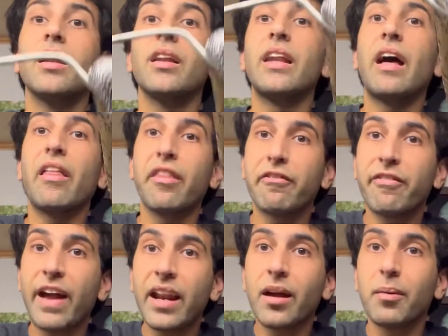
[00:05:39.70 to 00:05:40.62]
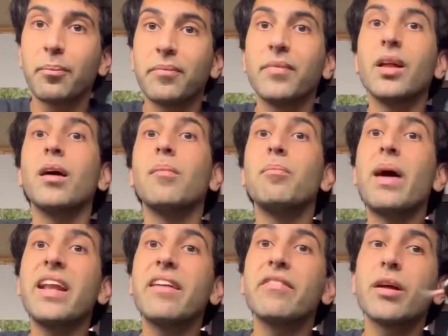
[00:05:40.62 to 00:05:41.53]
now the venom.
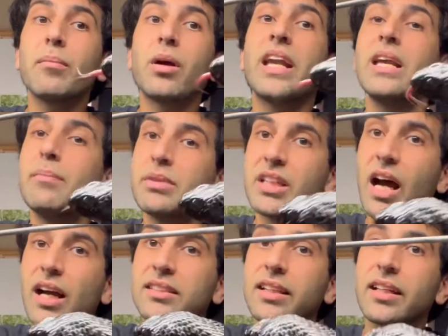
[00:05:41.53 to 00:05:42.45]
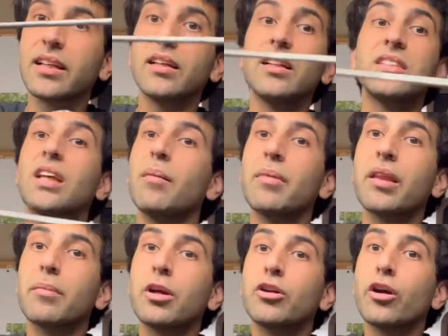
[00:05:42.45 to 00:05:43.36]
Many of them are hemotoxic, some of
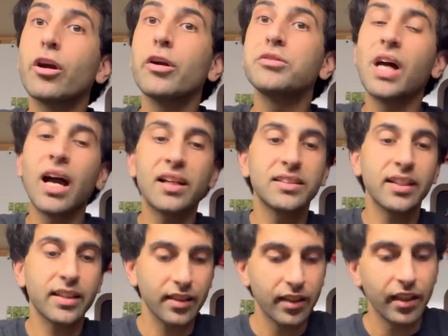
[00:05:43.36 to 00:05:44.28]
them are neurotoxic,